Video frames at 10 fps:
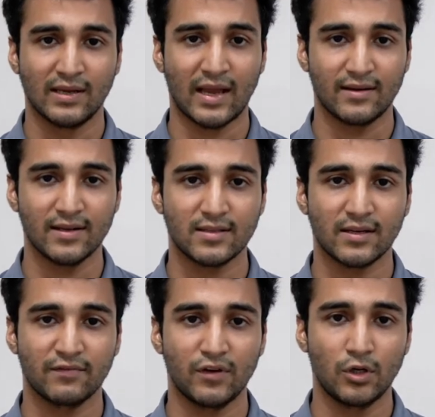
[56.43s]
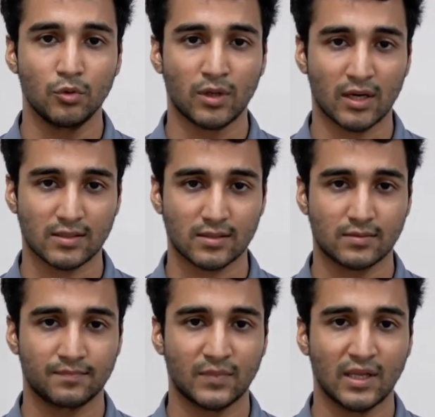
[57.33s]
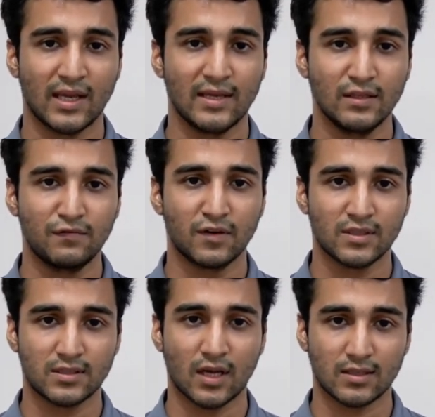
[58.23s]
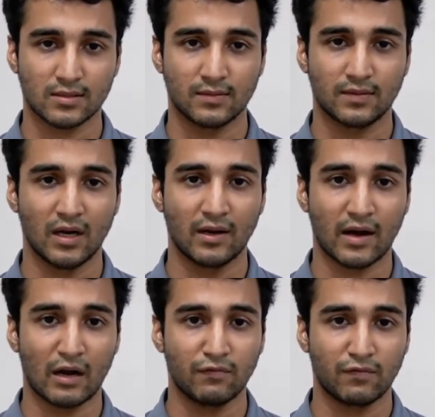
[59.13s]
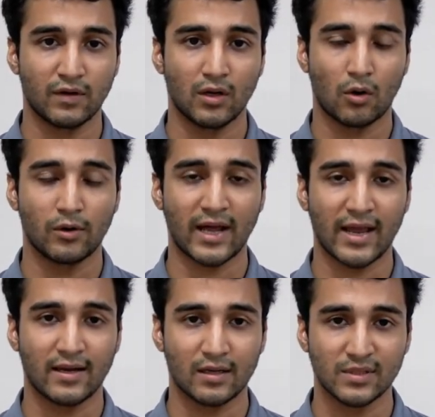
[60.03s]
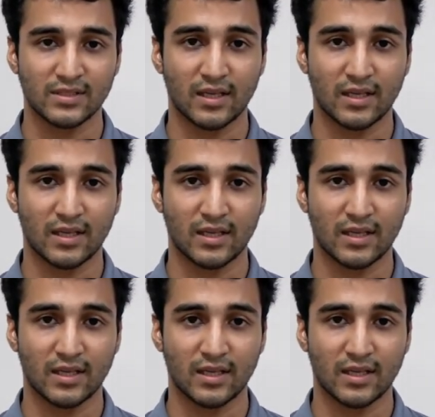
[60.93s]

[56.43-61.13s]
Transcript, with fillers: Candidates are given two tasks. In the first task, a graph or diagram is